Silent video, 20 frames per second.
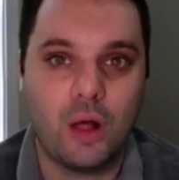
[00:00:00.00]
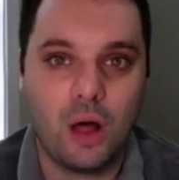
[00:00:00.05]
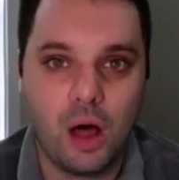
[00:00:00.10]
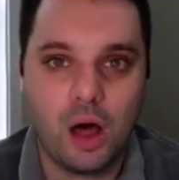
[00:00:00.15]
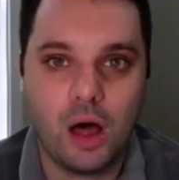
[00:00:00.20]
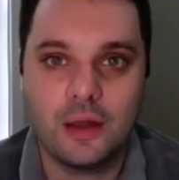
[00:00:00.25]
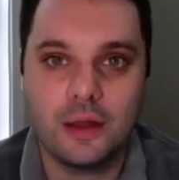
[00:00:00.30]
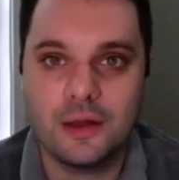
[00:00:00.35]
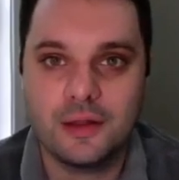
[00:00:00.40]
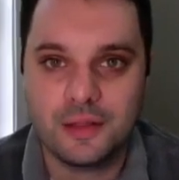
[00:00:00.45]

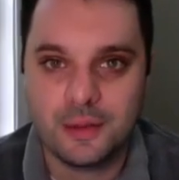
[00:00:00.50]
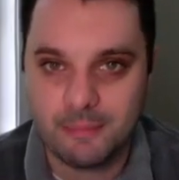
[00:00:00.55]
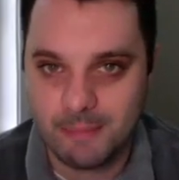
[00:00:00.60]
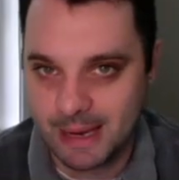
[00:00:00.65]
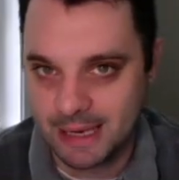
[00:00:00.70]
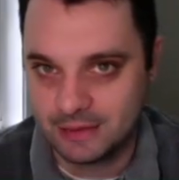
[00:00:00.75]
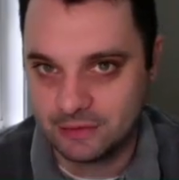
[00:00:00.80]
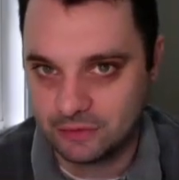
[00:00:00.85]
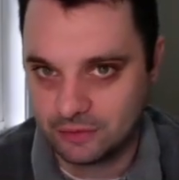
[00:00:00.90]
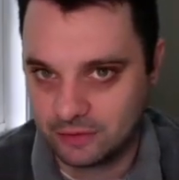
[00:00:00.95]
on the
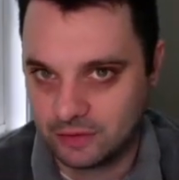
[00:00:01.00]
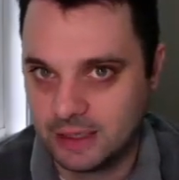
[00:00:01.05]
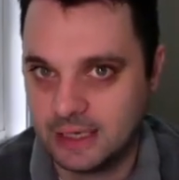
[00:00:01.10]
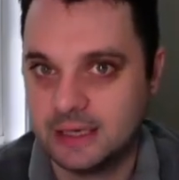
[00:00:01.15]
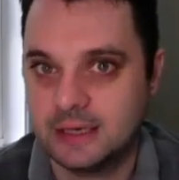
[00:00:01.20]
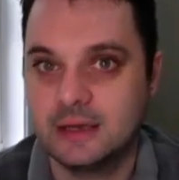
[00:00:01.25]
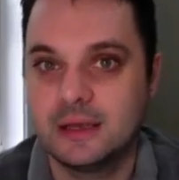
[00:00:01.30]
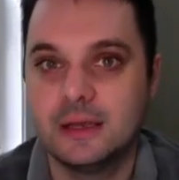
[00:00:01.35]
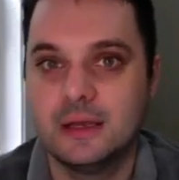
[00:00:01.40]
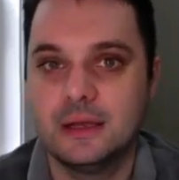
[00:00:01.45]
main
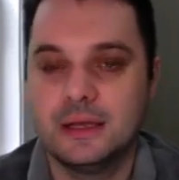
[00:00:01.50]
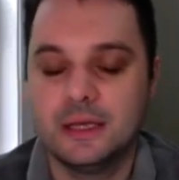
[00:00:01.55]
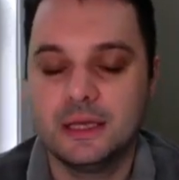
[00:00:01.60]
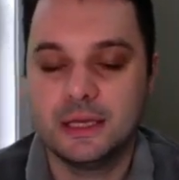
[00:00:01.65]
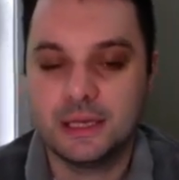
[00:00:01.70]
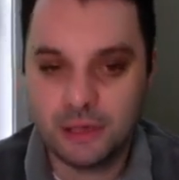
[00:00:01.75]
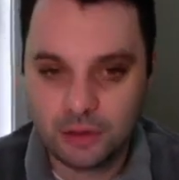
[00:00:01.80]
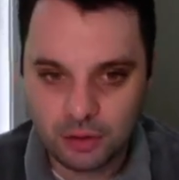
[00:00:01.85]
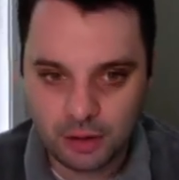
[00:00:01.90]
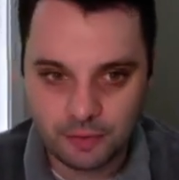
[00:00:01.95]
slate
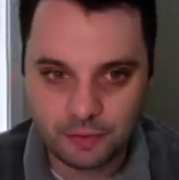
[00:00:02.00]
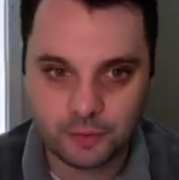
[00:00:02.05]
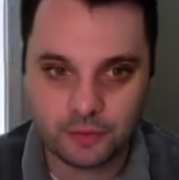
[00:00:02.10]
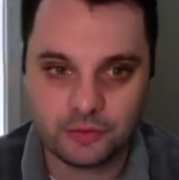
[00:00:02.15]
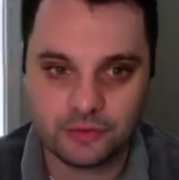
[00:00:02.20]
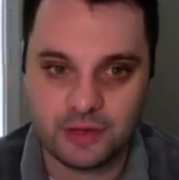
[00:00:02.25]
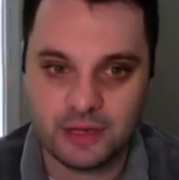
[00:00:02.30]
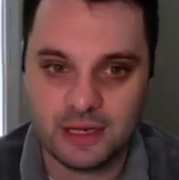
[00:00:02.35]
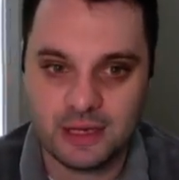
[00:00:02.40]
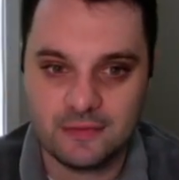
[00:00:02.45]
here on
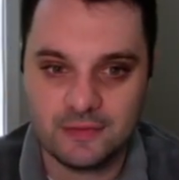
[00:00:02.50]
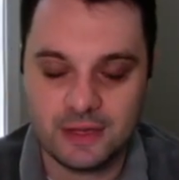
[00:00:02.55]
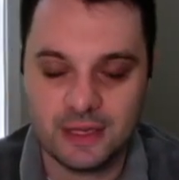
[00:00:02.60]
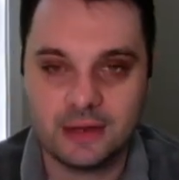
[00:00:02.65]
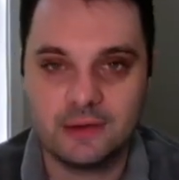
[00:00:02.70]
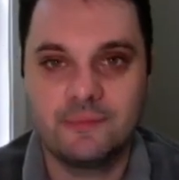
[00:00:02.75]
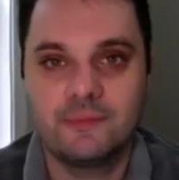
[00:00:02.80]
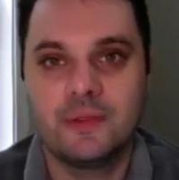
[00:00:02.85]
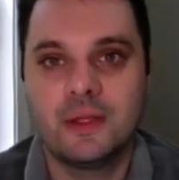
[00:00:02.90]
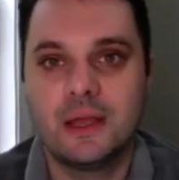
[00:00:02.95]
Thursday evening.